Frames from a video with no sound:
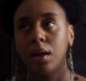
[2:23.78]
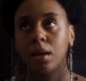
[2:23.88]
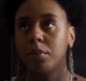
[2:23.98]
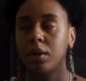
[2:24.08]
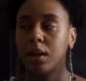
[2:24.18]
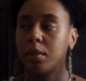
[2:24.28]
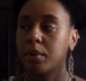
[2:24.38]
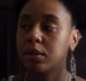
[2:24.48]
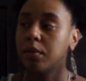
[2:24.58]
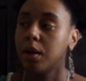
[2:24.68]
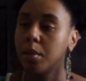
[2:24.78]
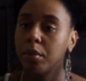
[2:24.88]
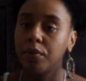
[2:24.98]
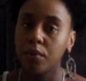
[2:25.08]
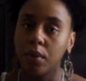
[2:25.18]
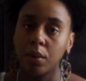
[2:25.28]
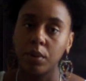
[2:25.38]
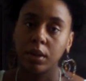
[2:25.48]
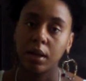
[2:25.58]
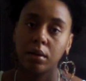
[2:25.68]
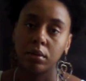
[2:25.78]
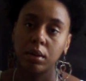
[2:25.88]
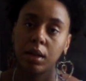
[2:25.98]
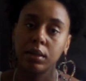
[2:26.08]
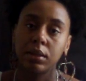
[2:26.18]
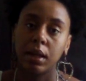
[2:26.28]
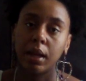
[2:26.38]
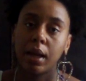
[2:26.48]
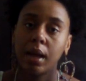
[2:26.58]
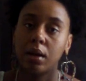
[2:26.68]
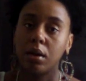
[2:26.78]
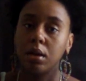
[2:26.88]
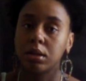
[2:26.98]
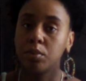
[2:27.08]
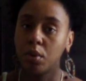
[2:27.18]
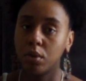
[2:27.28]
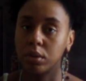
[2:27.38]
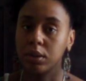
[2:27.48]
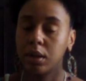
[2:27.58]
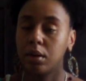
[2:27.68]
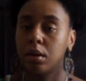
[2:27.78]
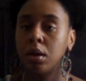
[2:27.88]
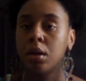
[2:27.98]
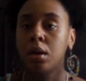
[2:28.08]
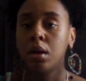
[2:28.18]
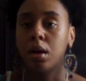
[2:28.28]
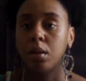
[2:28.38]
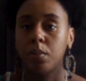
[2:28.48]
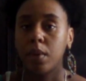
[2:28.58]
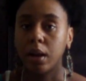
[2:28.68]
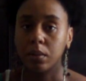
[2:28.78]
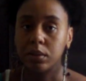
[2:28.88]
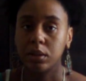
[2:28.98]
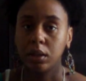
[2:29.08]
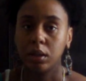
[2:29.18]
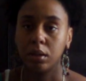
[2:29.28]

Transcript: I'm getting ahead of myself. Before I went down the next day, I had a small ultrasound up while I was in the